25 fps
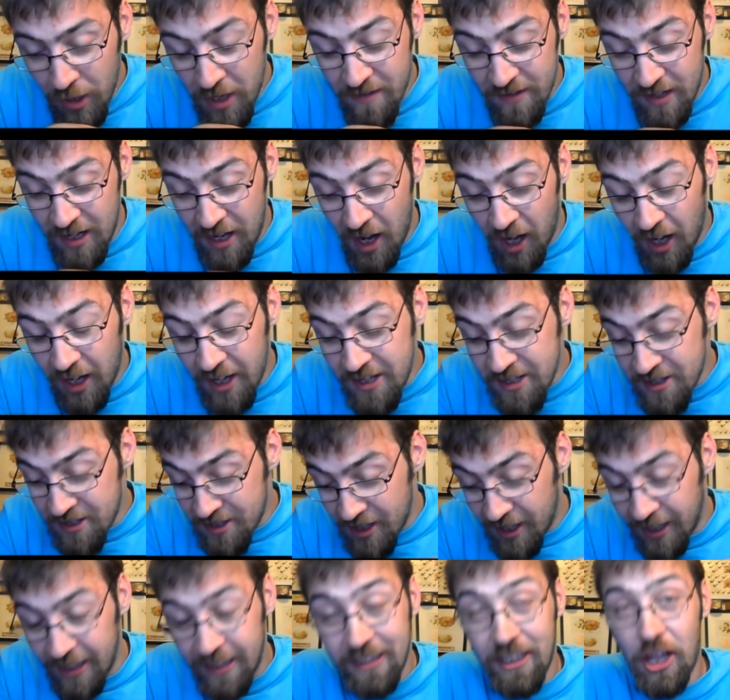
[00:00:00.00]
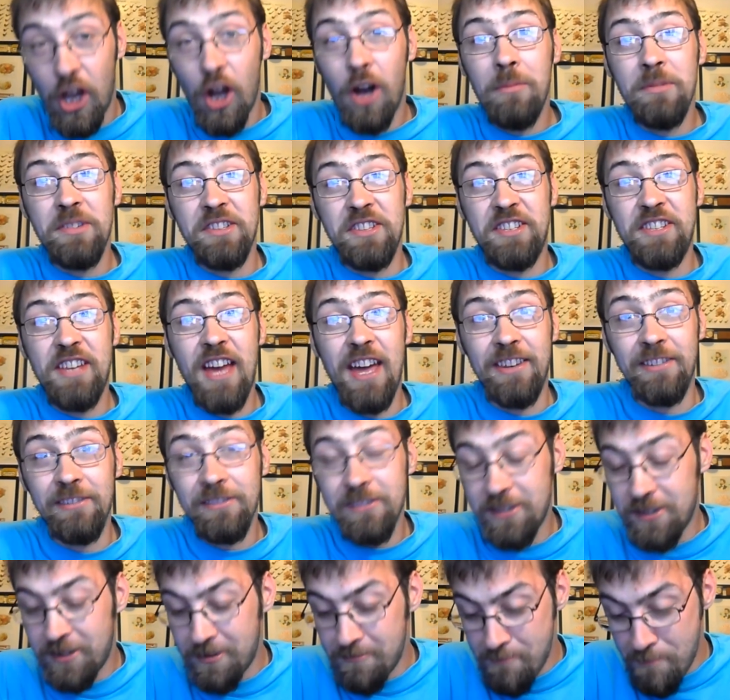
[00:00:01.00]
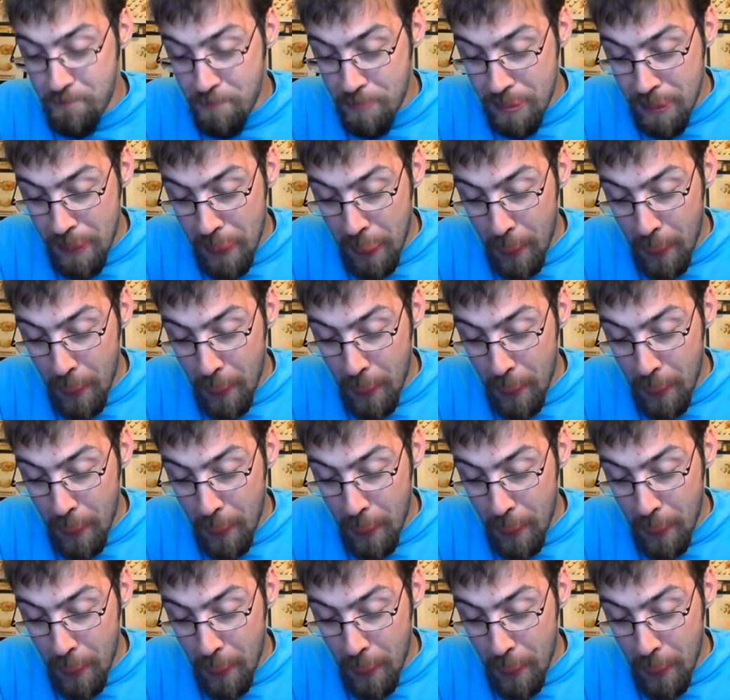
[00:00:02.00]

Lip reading: not even in hindsight, in common sense,